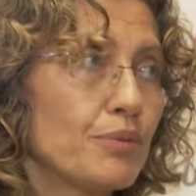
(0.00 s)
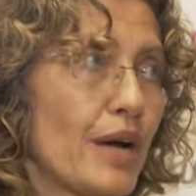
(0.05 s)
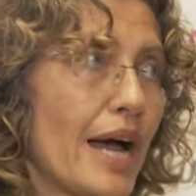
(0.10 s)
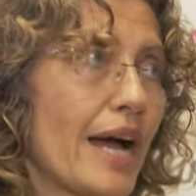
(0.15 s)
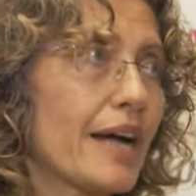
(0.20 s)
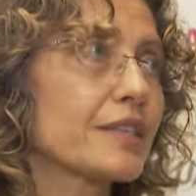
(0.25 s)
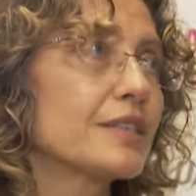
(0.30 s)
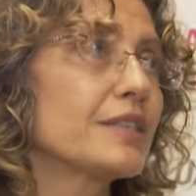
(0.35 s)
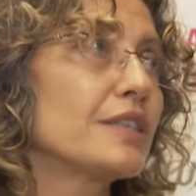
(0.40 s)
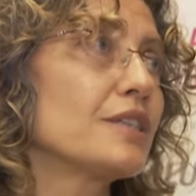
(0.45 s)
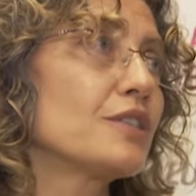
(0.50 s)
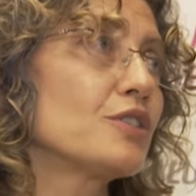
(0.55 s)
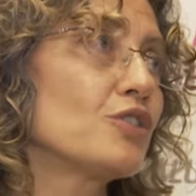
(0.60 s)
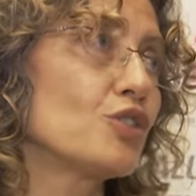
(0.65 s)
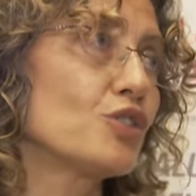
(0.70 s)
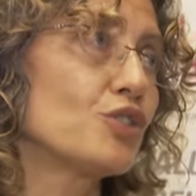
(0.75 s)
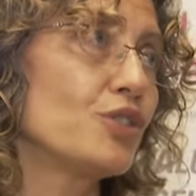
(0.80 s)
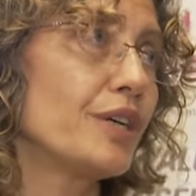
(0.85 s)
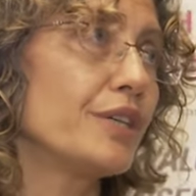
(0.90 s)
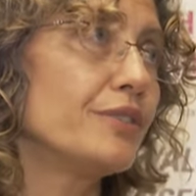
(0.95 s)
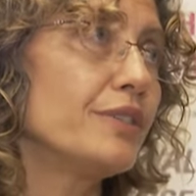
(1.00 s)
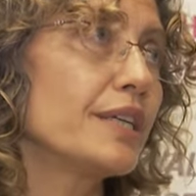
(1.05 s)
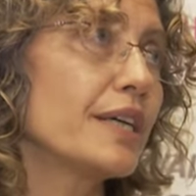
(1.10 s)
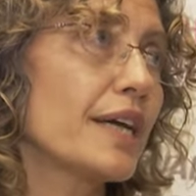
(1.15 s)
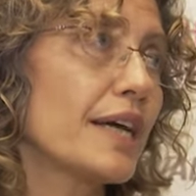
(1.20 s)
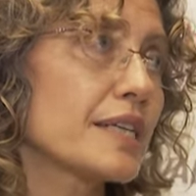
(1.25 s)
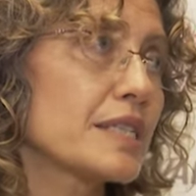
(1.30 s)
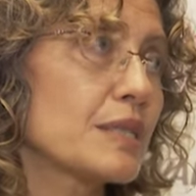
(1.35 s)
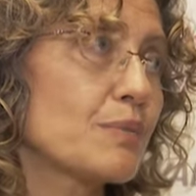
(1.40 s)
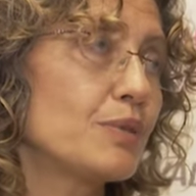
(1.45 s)
practice, sharing
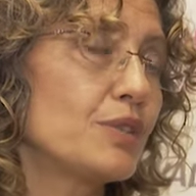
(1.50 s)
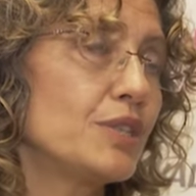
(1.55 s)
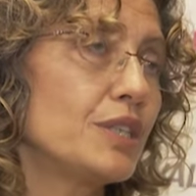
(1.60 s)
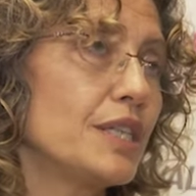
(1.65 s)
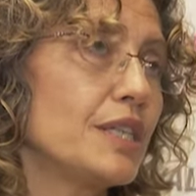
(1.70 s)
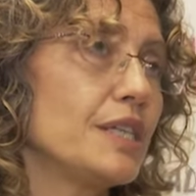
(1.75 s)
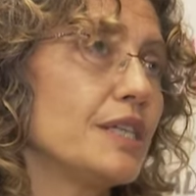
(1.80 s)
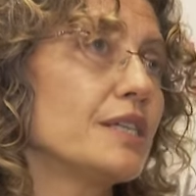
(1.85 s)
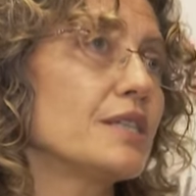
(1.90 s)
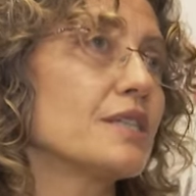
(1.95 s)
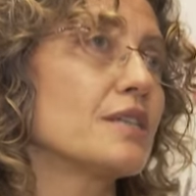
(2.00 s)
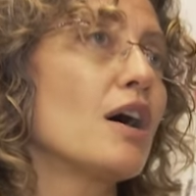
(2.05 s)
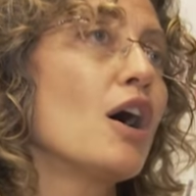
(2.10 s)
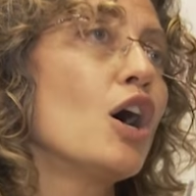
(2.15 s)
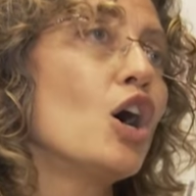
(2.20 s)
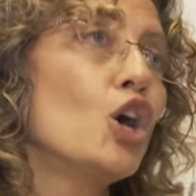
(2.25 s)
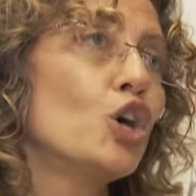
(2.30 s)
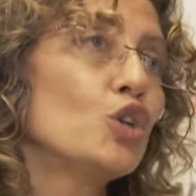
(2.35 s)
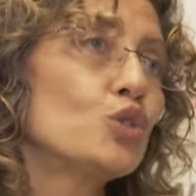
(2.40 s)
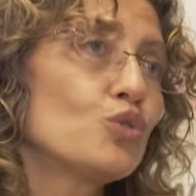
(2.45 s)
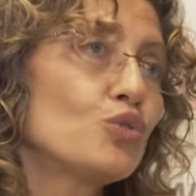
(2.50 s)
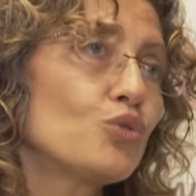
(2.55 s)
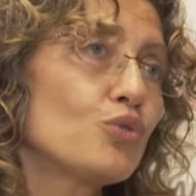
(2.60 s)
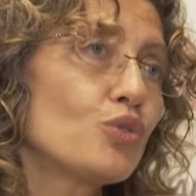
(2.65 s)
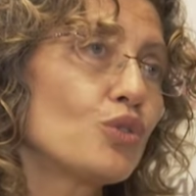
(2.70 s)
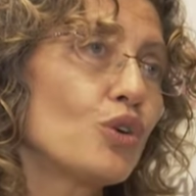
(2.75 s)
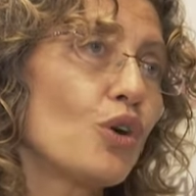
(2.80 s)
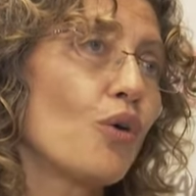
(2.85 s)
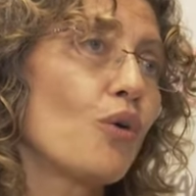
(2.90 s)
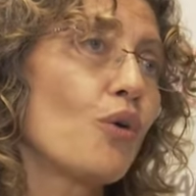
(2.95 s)
expertise,
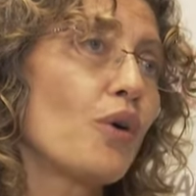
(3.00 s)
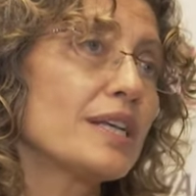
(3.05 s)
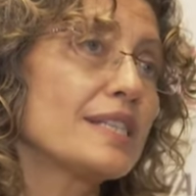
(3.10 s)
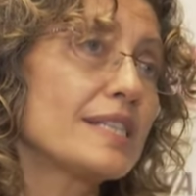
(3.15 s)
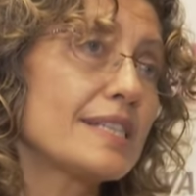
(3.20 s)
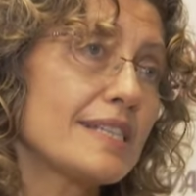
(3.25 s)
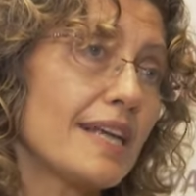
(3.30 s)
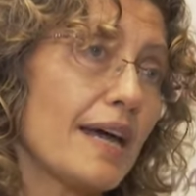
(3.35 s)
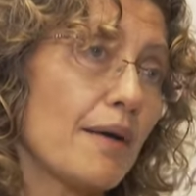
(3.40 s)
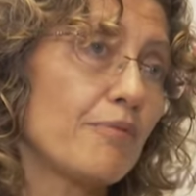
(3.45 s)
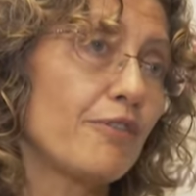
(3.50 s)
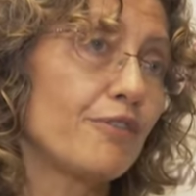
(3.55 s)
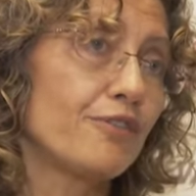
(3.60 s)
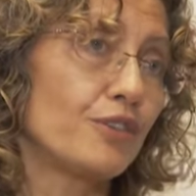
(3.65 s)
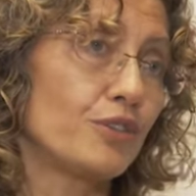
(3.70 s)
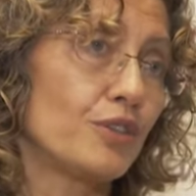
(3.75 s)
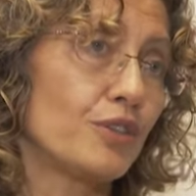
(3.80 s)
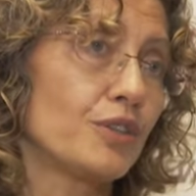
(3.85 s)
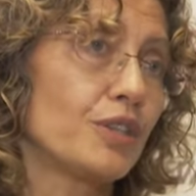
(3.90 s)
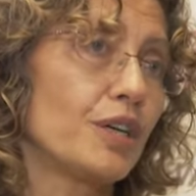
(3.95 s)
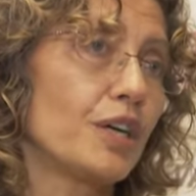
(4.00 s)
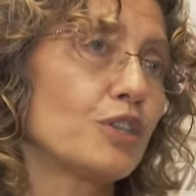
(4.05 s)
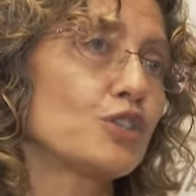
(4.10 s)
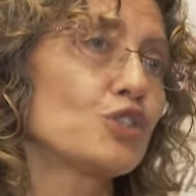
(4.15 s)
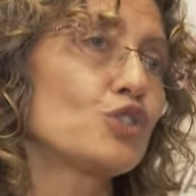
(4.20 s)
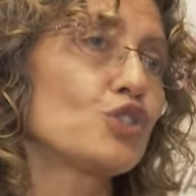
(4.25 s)
to go a step further